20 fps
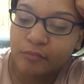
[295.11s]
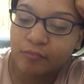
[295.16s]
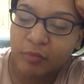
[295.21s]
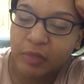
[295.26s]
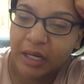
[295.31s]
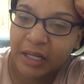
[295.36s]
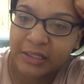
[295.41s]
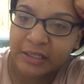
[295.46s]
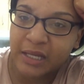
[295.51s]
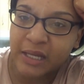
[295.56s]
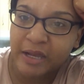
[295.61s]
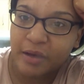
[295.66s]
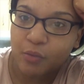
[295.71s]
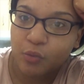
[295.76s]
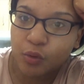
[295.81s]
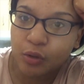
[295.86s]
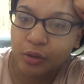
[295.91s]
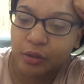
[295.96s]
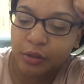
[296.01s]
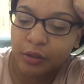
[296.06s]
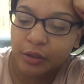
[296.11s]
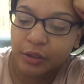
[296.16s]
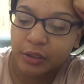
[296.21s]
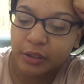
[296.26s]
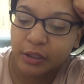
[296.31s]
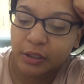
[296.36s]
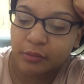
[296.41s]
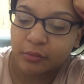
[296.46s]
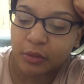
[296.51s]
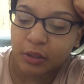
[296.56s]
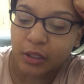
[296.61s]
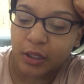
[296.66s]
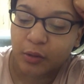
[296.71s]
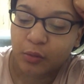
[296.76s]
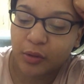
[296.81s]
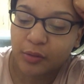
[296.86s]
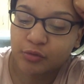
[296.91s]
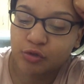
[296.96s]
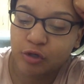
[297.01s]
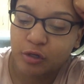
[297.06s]
But, like, not at work or anything. But,
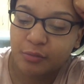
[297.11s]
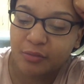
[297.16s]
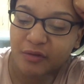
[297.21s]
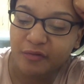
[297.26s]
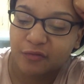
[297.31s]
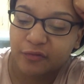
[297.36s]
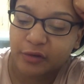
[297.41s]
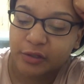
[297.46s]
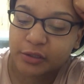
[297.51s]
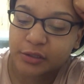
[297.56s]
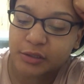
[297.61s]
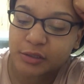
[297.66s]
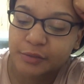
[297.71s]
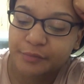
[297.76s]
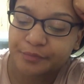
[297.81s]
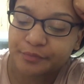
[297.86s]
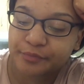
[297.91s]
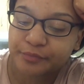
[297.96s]
like, when I'm talking to my friends,